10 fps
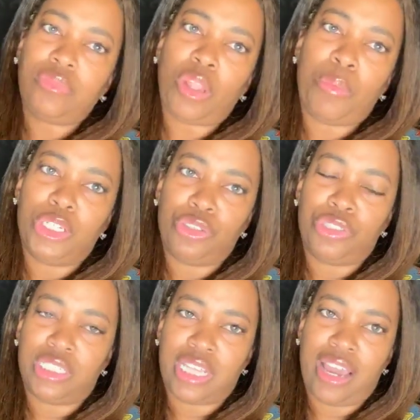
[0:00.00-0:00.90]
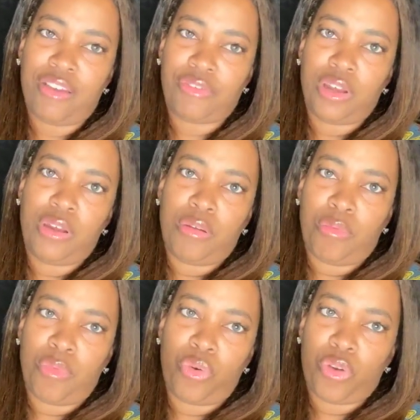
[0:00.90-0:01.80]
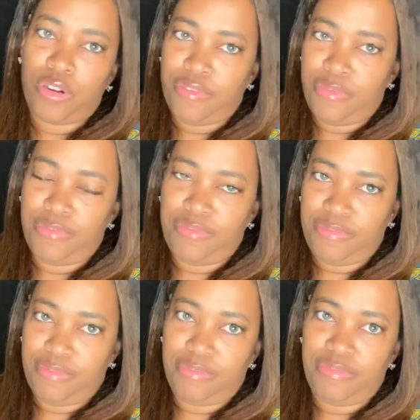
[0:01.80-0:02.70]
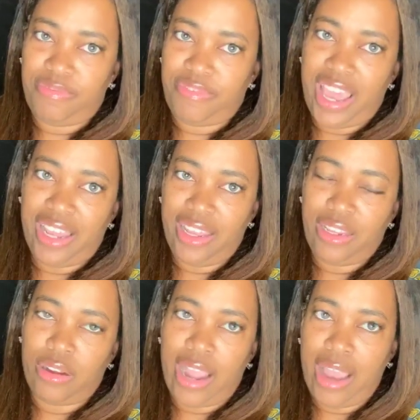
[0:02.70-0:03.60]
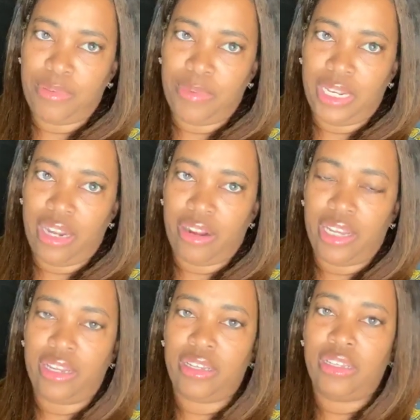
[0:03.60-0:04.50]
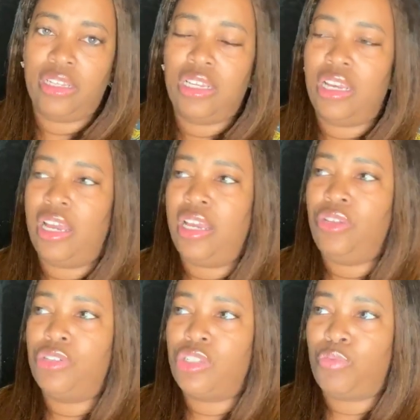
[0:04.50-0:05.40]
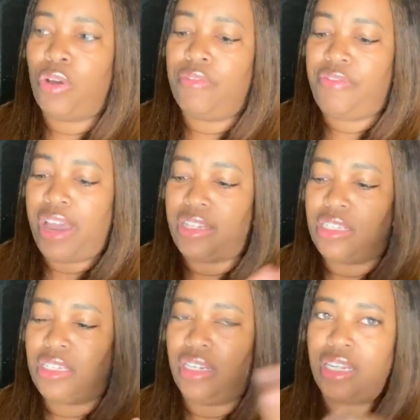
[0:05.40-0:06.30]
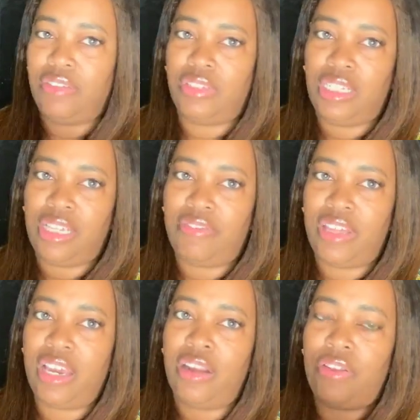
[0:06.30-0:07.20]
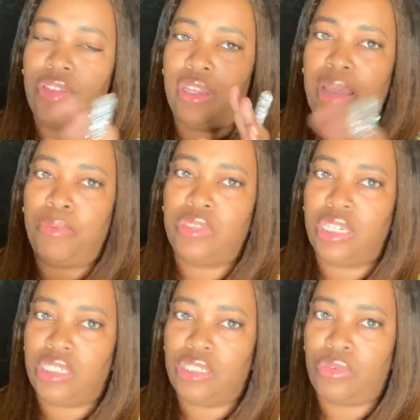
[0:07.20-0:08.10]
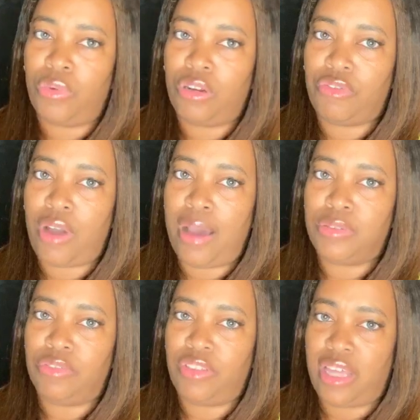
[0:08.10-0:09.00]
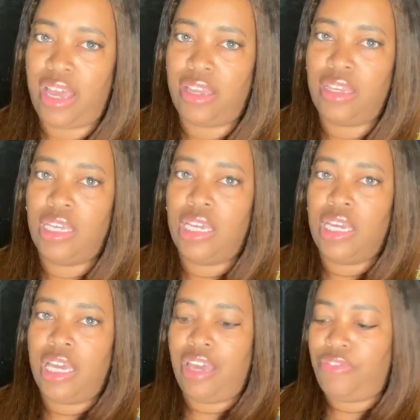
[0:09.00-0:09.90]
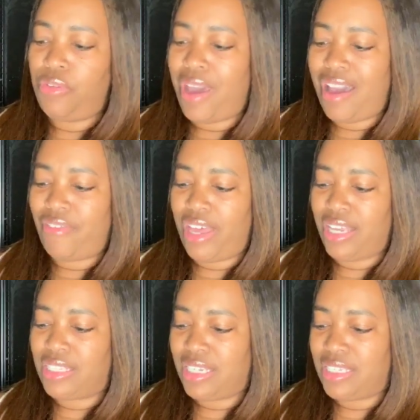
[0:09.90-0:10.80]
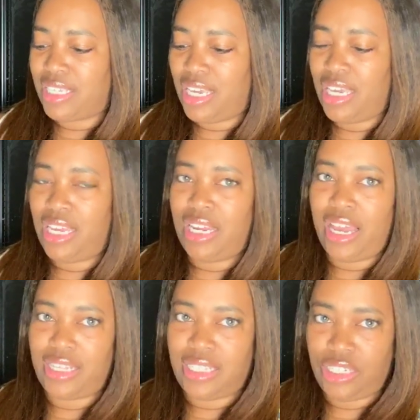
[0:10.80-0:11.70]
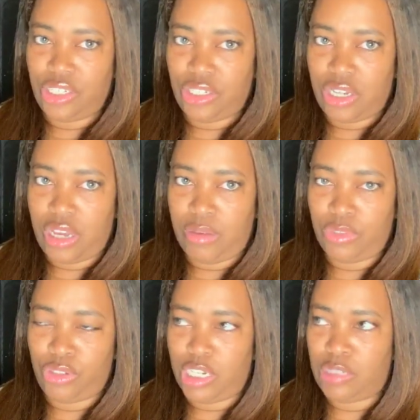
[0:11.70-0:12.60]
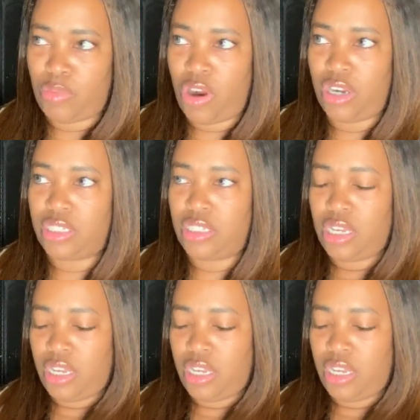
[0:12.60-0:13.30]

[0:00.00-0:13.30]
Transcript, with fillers: but you just have more fat in your abdomen area, and you just want fat to selectively leave there. Then liposuction is a wonderful option for that if you have excess skin, excess um, stretch marks,